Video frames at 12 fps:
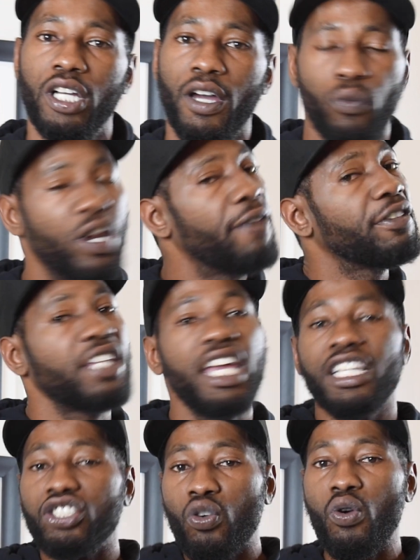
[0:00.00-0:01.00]
When everything
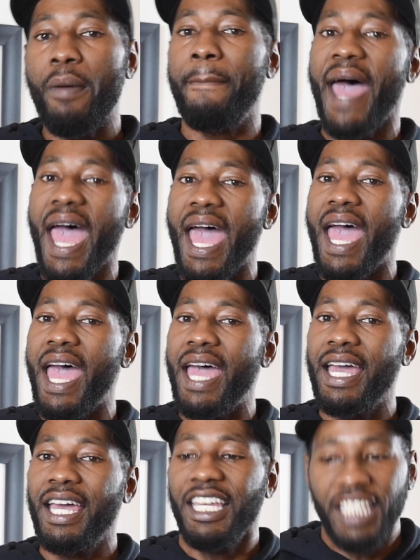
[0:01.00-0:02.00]
is going bad,
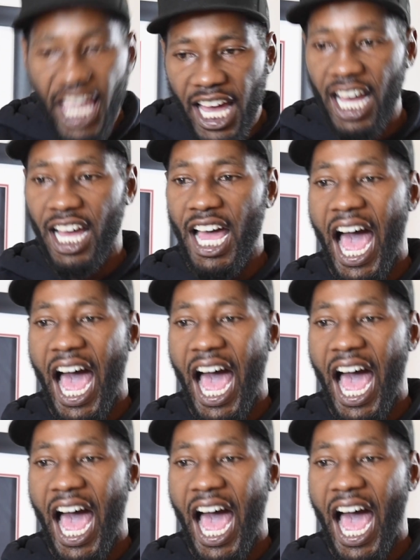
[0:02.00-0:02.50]
yeah,